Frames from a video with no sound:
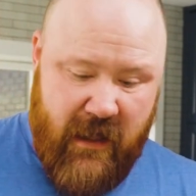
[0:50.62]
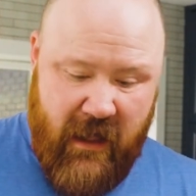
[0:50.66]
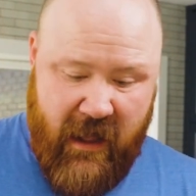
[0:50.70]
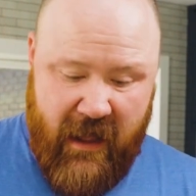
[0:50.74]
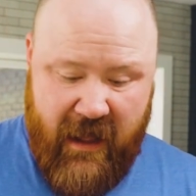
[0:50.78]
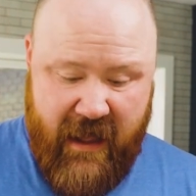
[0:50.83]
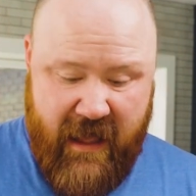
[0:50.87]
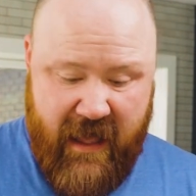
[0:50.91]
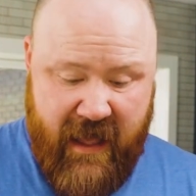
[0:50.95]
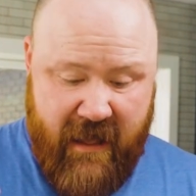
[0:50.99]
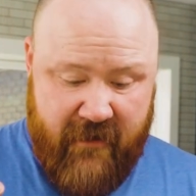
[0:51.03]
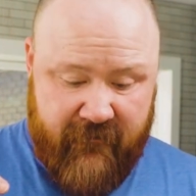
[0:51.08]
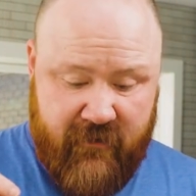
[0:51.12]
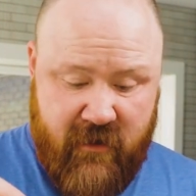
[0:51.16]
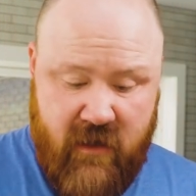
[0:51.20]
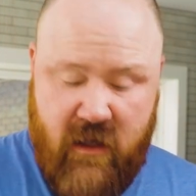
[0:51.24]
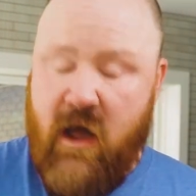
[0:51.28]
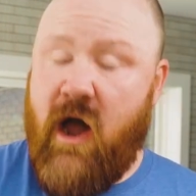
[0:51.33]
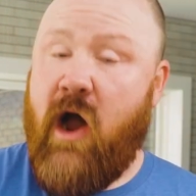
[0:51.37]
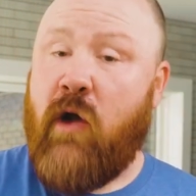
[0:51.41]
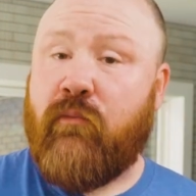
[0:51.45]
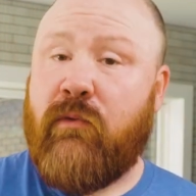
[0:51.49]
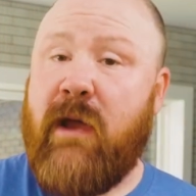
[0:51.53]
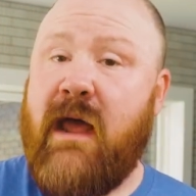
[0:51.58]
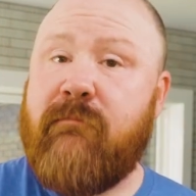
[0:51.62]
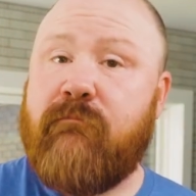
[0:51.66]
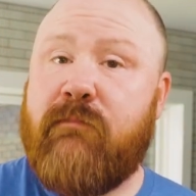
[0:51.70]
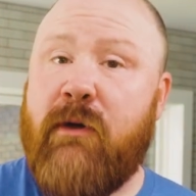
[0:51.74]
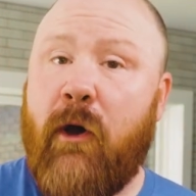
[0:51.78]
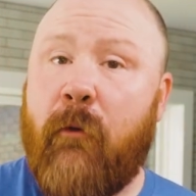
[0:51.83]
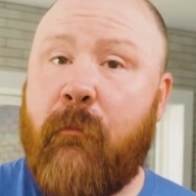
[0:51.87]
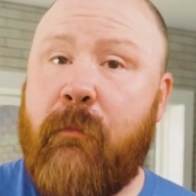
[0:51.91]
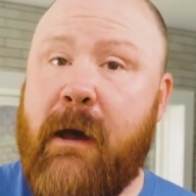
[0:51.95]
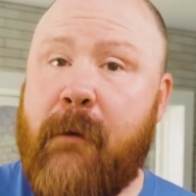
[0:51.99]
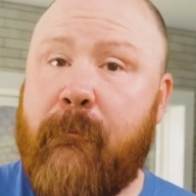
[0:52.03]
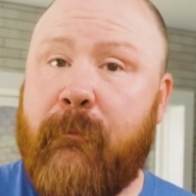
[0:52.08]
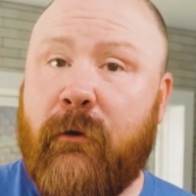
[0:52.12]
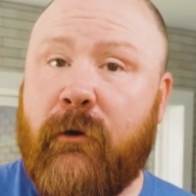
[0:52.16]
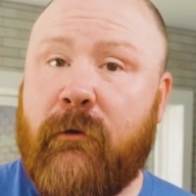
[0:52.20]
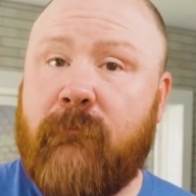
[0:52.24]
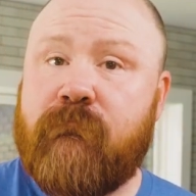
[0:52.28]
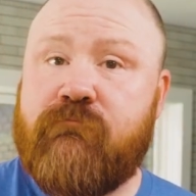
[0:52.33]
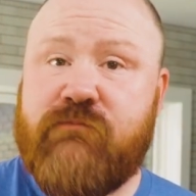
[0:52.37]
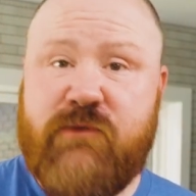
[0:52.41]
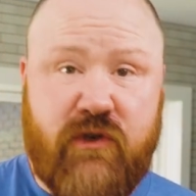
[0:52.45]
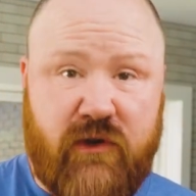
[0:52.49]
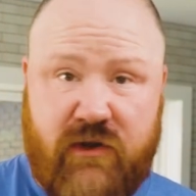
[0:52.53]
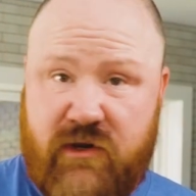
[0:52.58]
I have a red bell pepper.
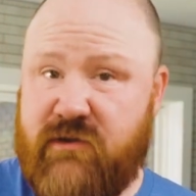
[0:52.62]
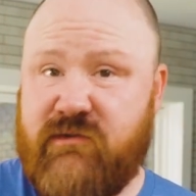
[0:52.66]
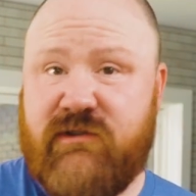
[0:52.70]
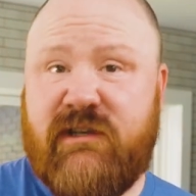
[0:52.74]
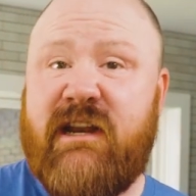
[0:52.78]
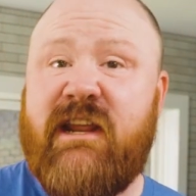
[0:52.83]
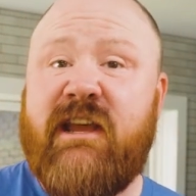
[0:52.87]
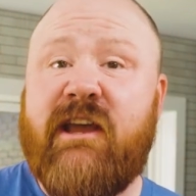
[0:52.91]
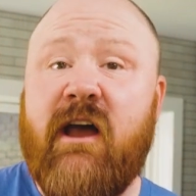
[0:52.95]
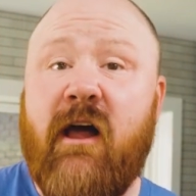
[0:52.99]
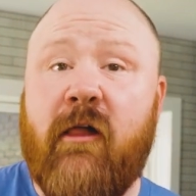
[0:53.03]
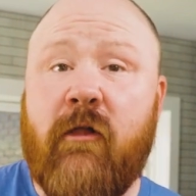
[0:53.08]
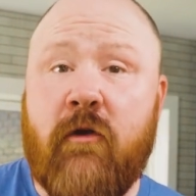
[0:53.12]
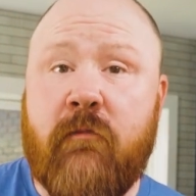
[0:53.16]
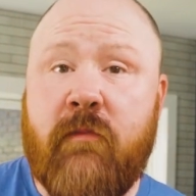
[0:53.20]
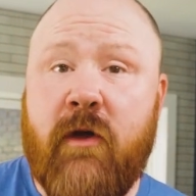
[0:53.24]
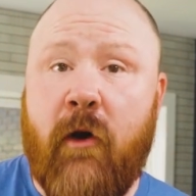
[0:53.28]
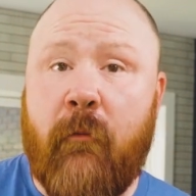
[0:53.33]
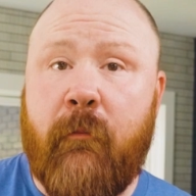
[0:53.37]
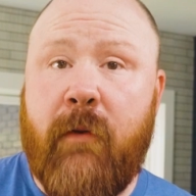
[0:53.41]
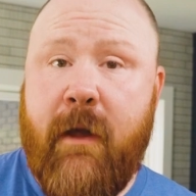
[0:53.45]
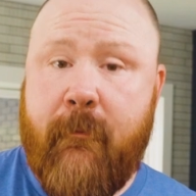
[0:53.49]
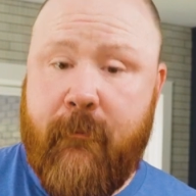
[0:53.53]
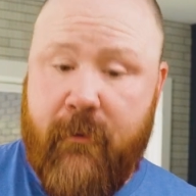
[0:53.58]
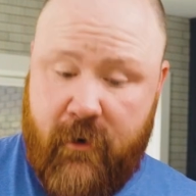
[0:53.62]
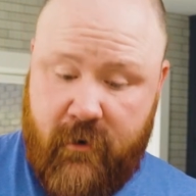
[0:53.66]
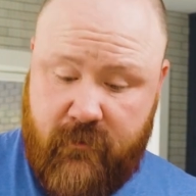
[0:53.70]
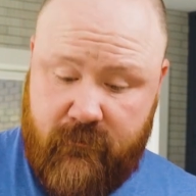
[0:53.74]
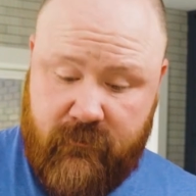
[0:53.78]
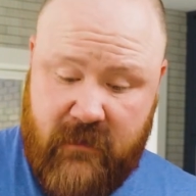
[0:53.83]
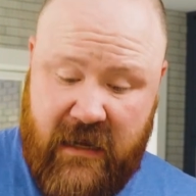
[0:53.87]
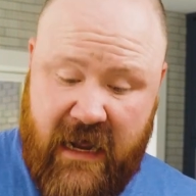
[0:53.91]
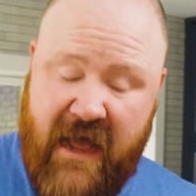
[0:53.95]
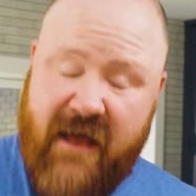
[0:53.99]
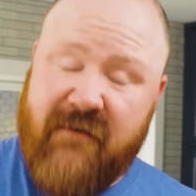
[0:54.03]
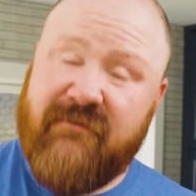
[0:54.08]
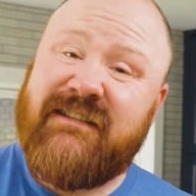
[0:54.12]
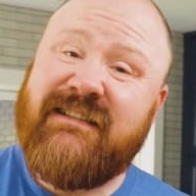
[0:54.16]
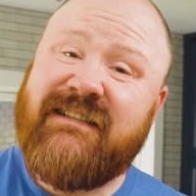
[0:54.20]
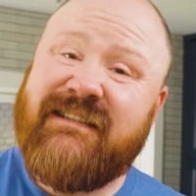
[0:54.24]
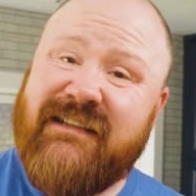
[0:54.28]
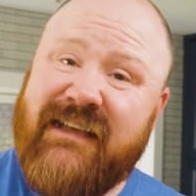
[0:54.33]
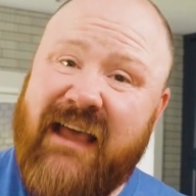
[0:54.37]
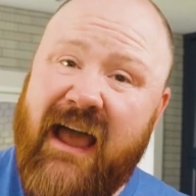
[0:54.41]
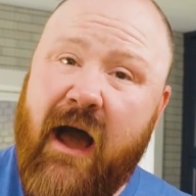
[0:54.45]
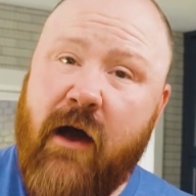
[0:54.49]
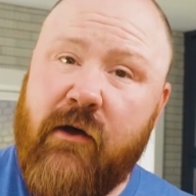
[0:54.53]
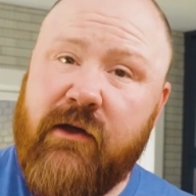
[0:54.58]
You could use any color bell pepper. I have
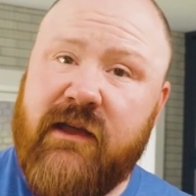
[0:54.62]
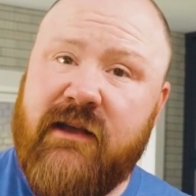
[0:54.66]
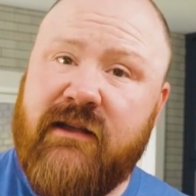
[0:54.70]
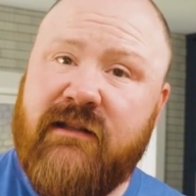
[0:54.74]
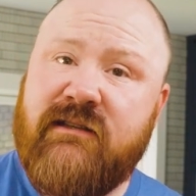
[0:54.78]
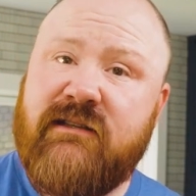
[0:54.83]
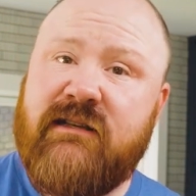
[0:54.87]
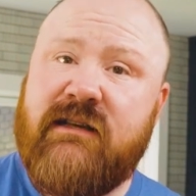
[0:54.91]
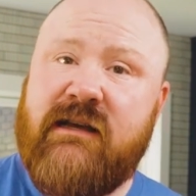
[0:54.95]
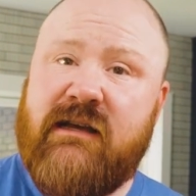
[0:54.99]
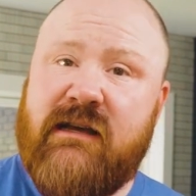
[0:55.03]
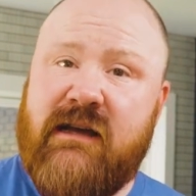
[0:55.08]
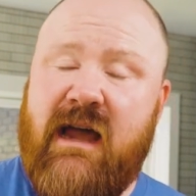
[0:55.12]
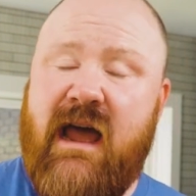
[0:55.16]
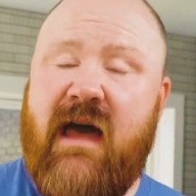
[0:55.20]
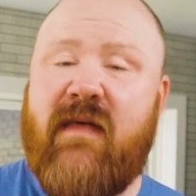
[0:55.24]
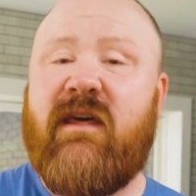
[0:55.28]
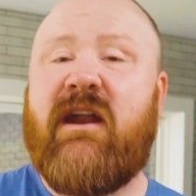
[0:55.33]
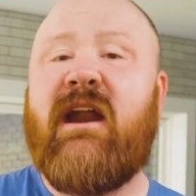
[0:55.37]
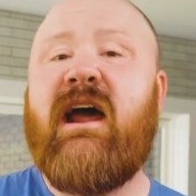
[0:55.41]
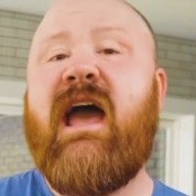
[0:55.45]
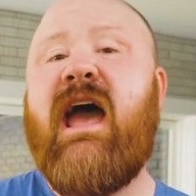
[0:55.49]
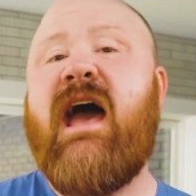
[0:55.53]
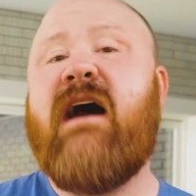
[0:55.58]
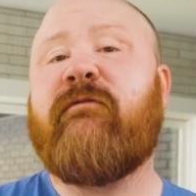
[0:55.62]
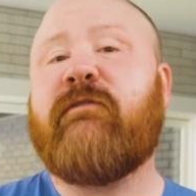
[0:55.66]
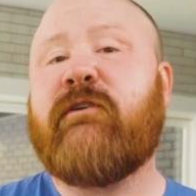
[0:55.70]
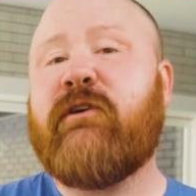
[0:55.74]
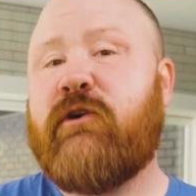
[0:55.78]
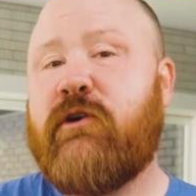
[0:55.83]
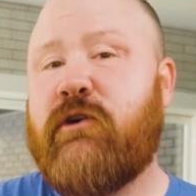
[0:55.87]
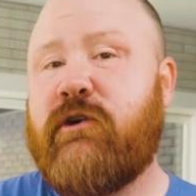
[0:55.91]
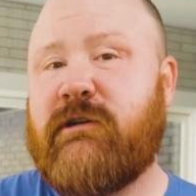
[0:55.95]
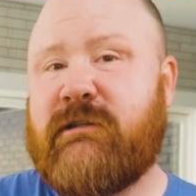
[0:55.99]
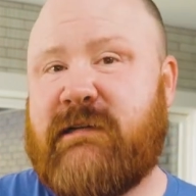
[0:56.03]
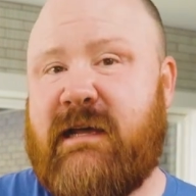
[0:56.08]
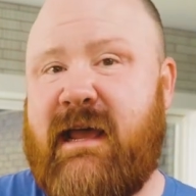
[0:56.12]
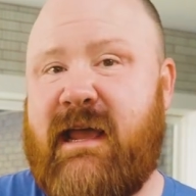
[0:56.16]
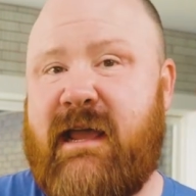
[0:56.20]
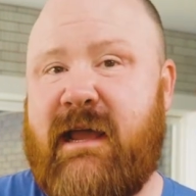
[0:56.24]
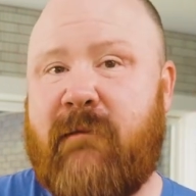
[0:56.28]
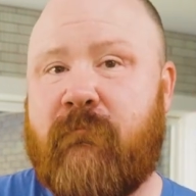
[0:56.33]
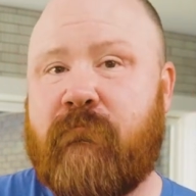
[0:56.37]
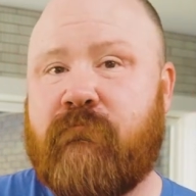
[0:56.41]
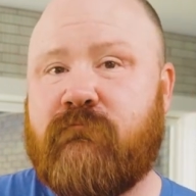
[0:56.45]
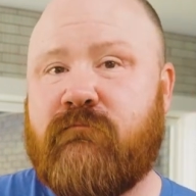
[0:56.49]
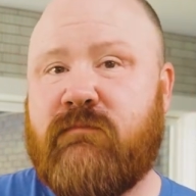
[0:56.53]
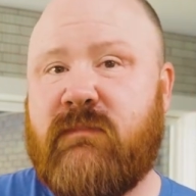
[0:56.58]
scallions, and then I have cooked ham.
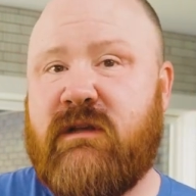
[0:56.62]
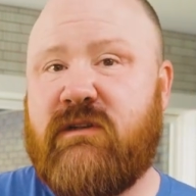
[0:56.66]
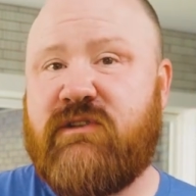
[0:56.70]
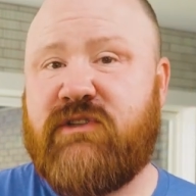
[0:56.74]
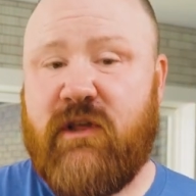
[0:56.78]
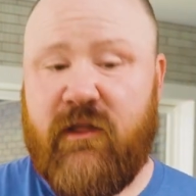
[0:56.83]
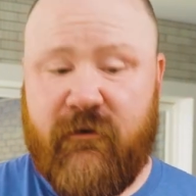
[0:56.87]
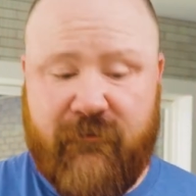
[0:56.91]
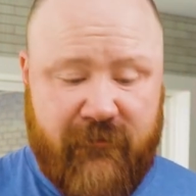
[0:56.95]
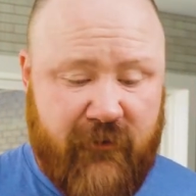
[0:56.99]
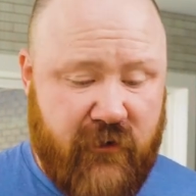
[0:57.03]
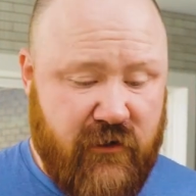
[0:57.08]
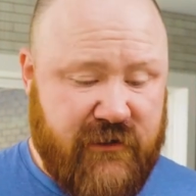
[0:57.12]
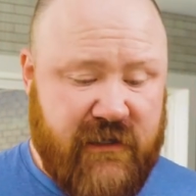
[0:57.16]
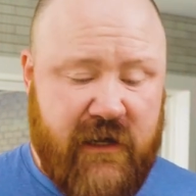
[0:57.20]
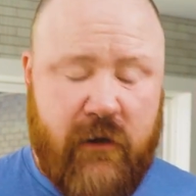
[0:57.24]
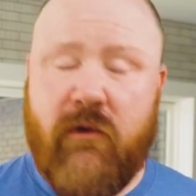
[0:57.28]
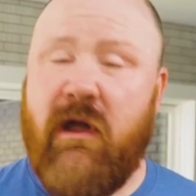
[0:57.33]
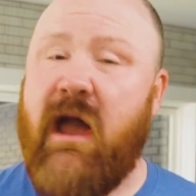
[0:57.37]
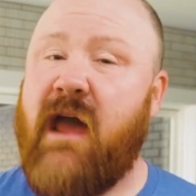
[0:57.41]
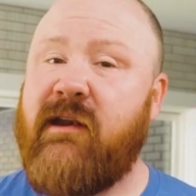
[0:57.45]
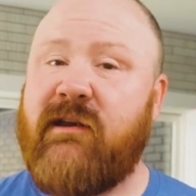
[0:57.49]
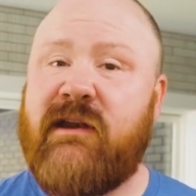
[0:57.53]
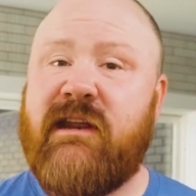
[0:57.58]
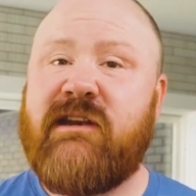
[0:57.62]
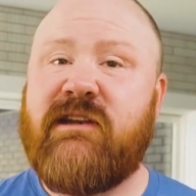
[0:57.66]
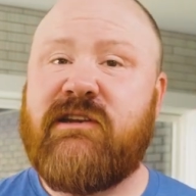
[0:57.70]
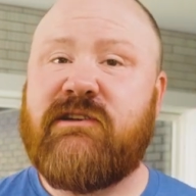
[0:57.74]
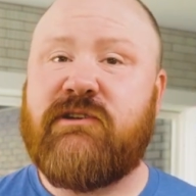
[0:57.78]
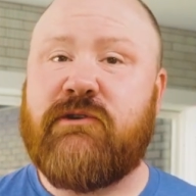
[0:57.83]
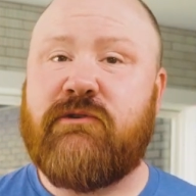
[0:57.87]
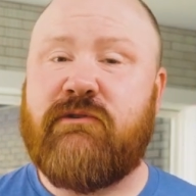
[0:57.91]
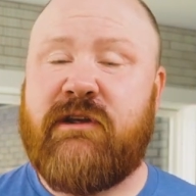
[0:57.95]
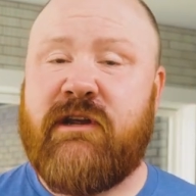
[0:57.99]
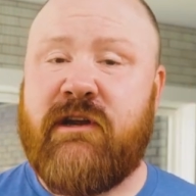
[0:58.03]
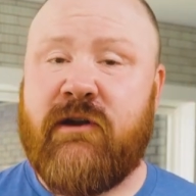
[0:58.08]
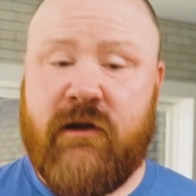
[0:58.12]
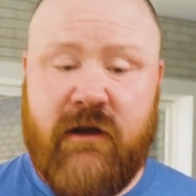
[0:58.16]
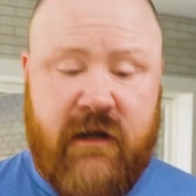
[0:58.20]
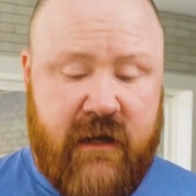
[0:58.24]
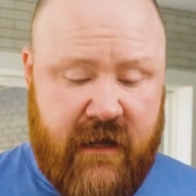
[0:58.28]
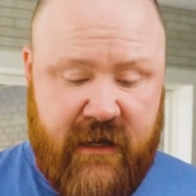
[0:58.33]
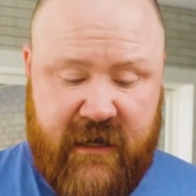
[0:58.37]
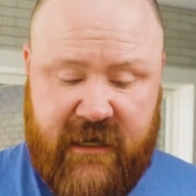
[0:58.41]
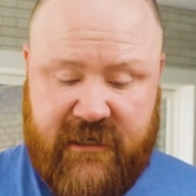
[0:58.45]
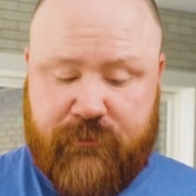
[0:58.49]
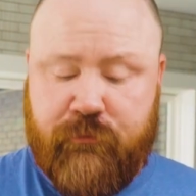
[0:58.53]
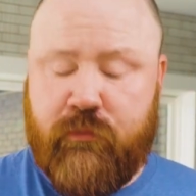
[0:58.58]
So the first thing we need to do here is